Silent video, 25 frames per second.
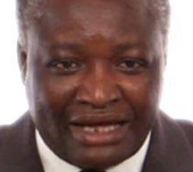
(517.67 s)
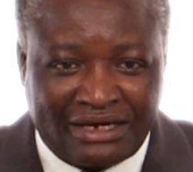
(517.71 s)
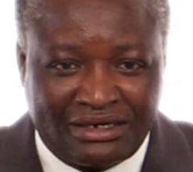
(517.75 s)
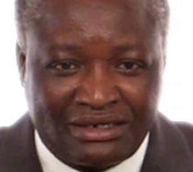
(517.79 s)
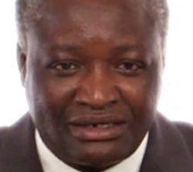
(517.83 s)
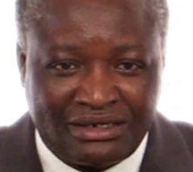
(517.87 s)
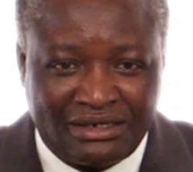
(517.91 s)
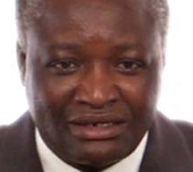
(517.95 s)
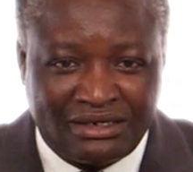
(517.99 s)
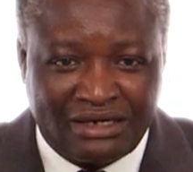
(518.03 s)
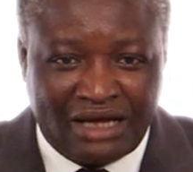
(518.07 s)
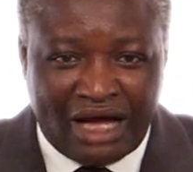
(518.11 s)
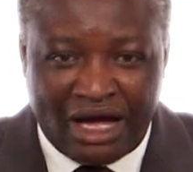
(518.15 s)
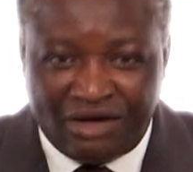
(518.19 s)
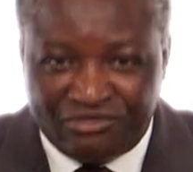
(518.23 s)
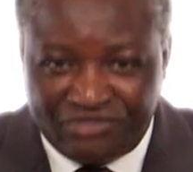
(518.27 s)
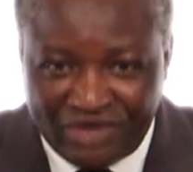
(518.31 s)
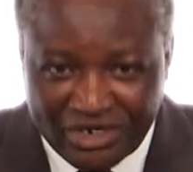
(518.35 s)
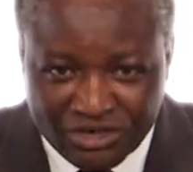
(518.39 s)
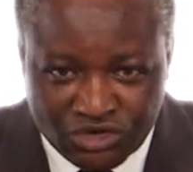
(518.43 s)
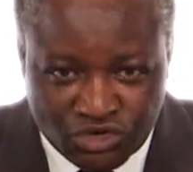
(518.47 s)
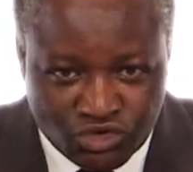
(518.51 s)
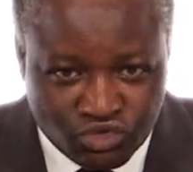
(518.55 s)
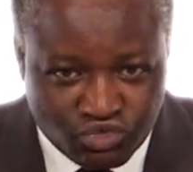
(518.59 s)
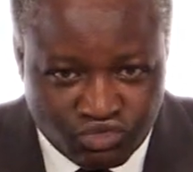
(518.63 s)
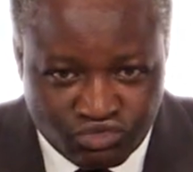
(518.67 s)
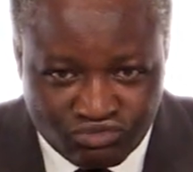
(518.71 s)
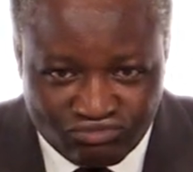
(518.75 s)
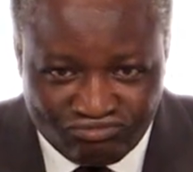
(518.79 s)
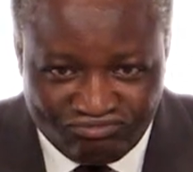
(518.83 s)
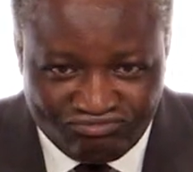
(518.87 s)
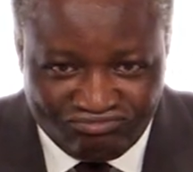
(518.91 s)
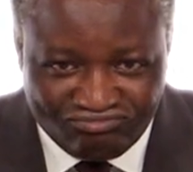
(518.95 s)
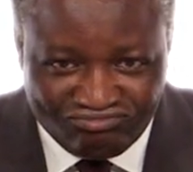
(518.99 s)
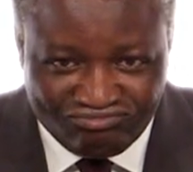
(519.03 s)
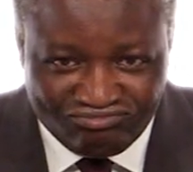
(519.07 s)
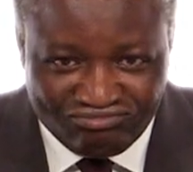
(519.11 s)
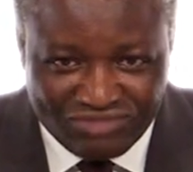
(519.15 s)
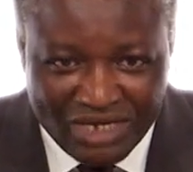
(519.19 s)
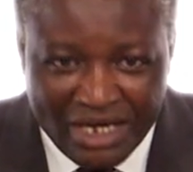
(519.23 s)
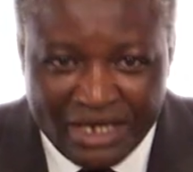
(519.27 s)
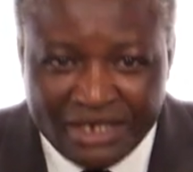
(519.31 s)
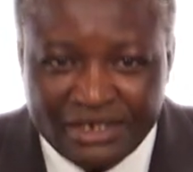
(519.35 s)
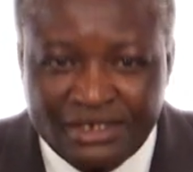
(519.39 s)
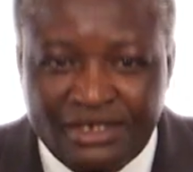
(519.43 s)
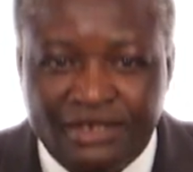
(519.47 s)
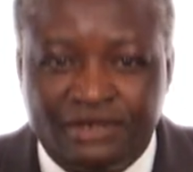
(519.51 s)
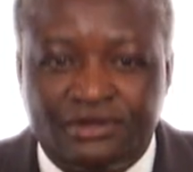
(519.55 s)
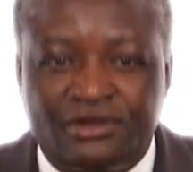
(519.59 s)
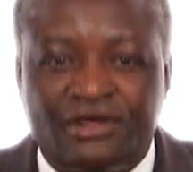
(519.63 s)
which requires a lot of
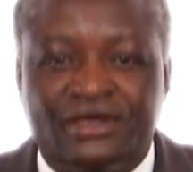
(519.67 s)
consensus,